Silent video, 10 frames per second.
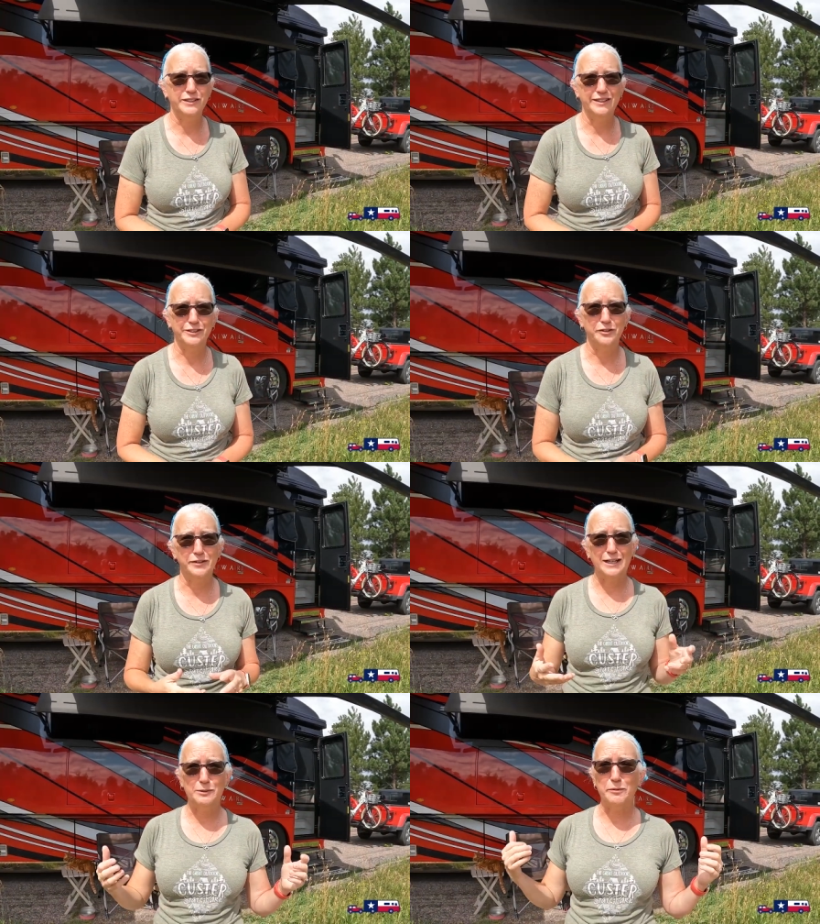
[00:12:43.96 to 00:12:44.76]
sun. So
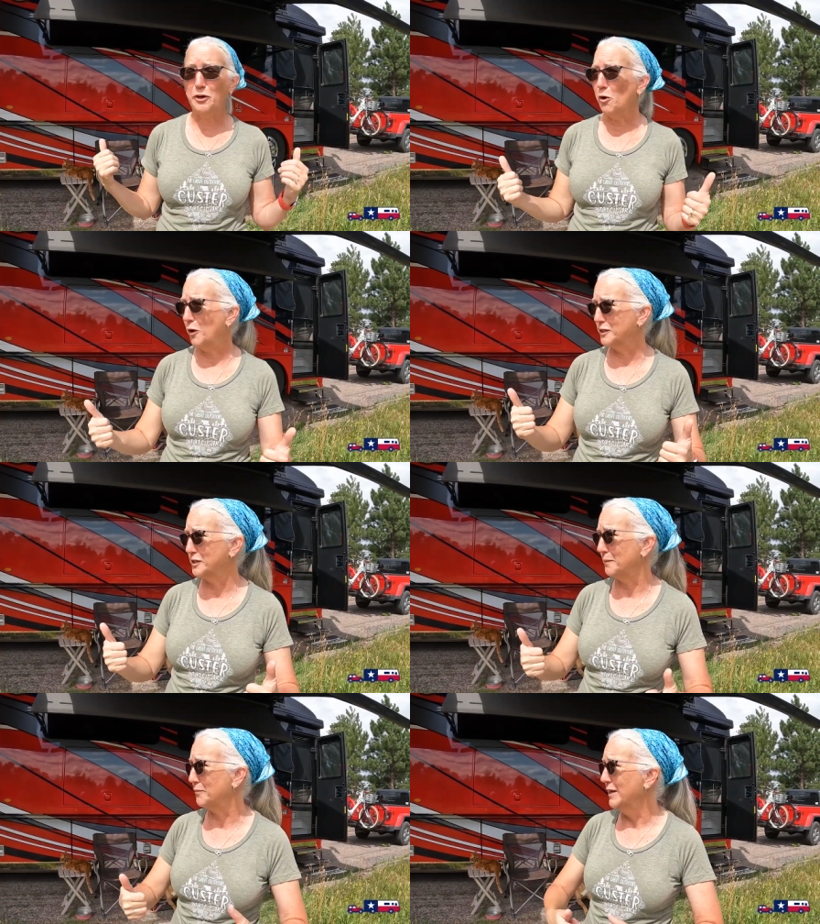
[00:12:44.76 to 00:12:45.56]
that's been
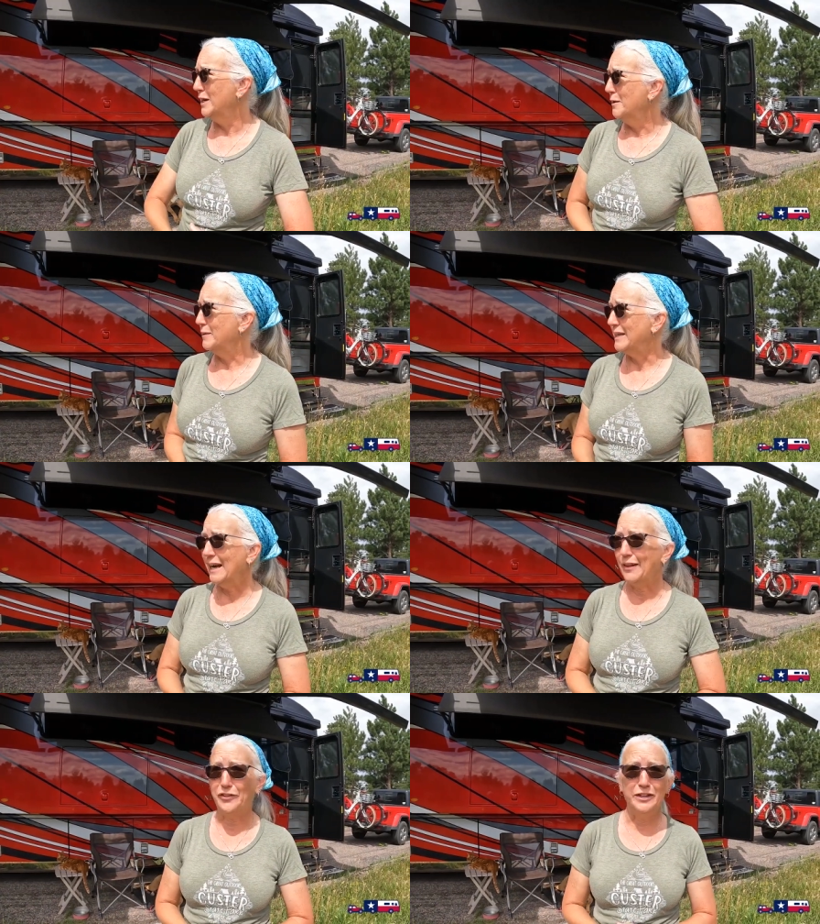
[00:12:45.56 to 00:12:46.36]
awesome. But
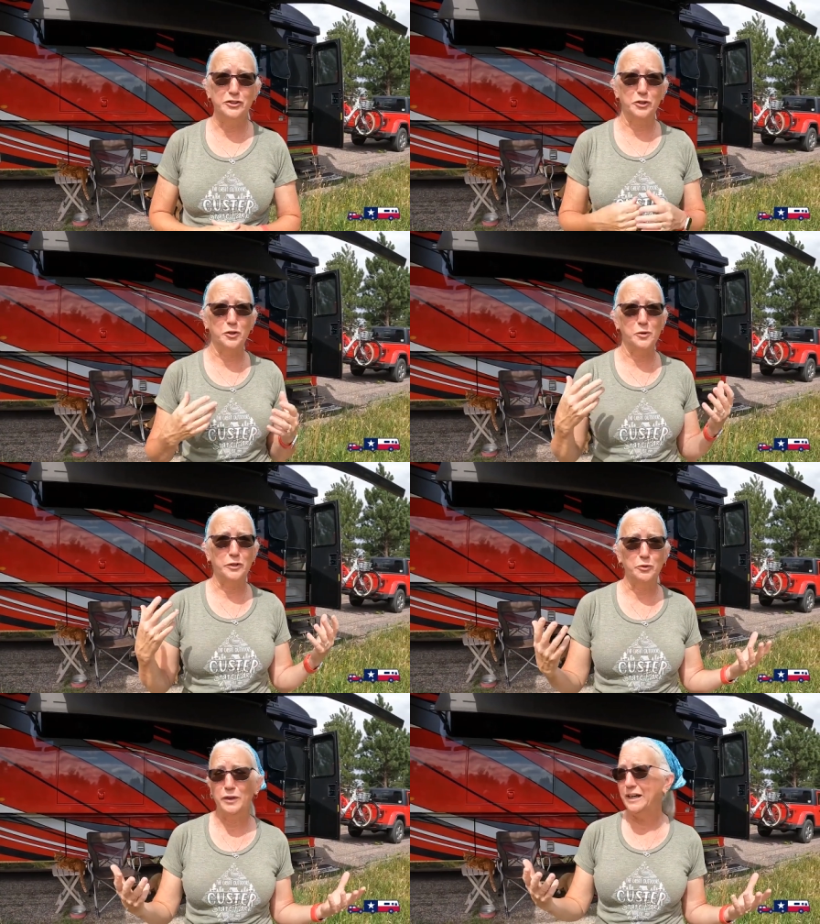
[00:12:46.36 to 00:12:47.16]
yeah, things are
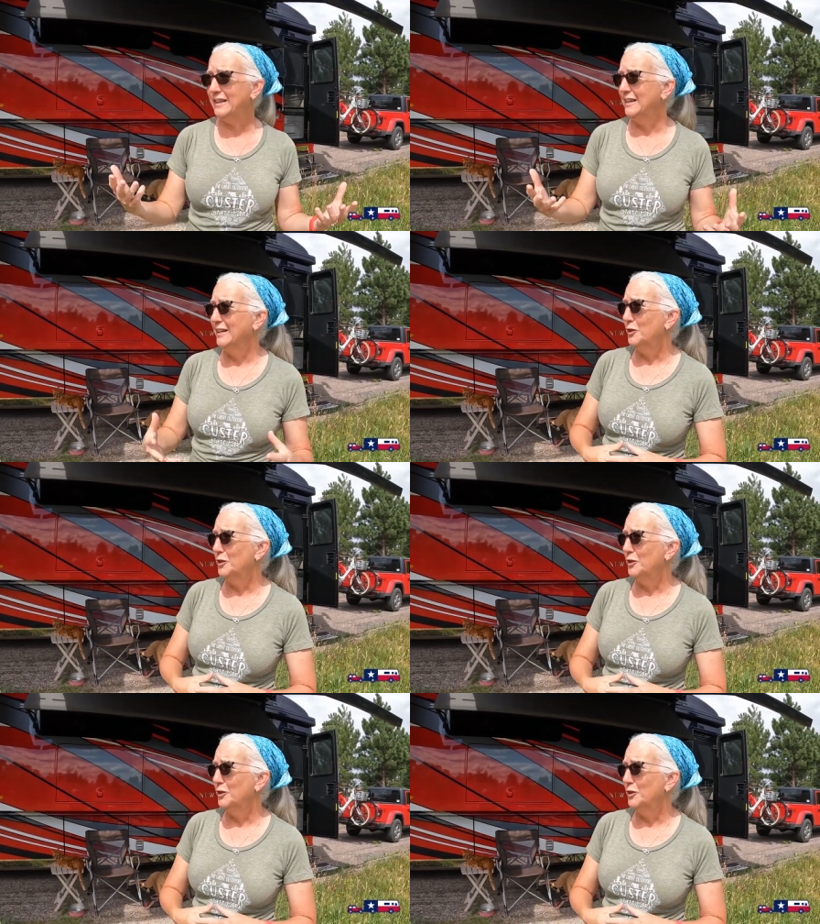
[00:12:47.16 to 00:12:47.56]
going great.